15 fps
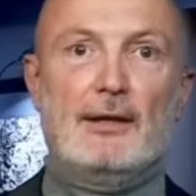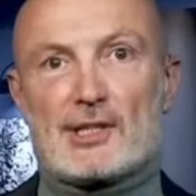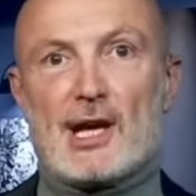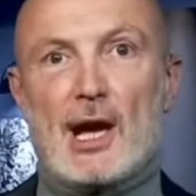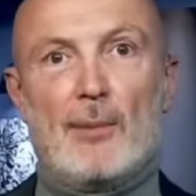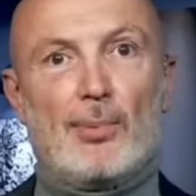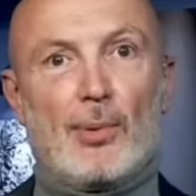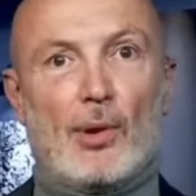
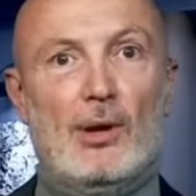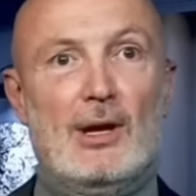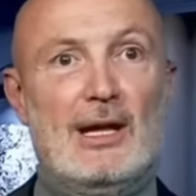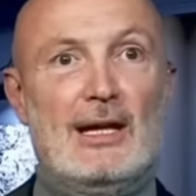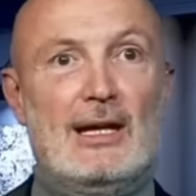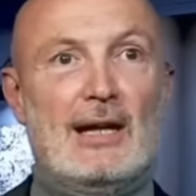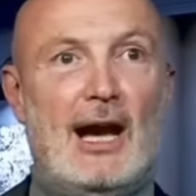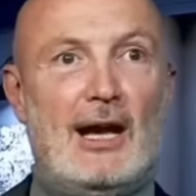All the
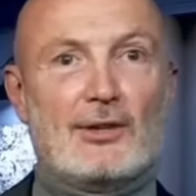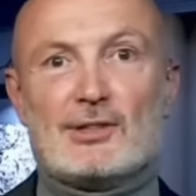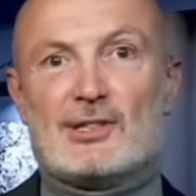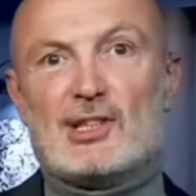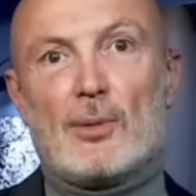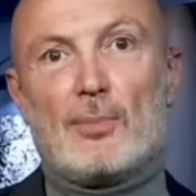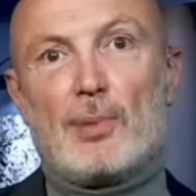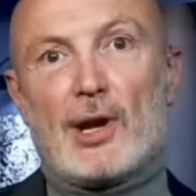improvements in
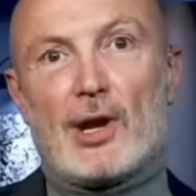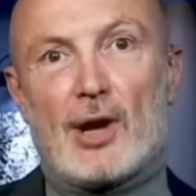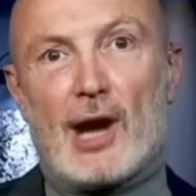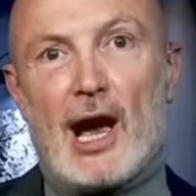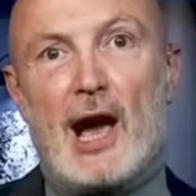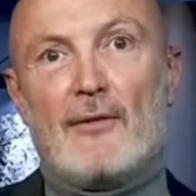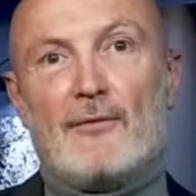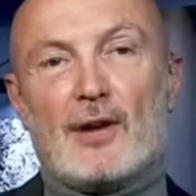confidence,
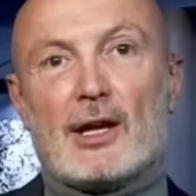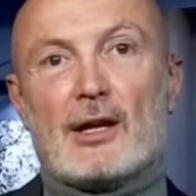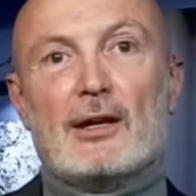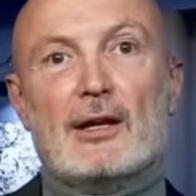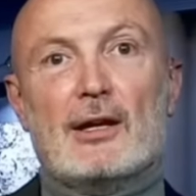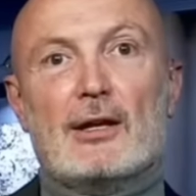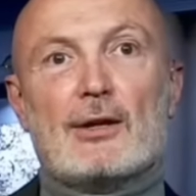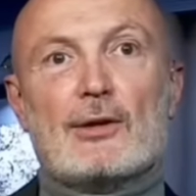
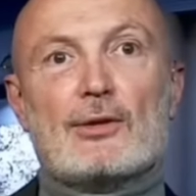fitness,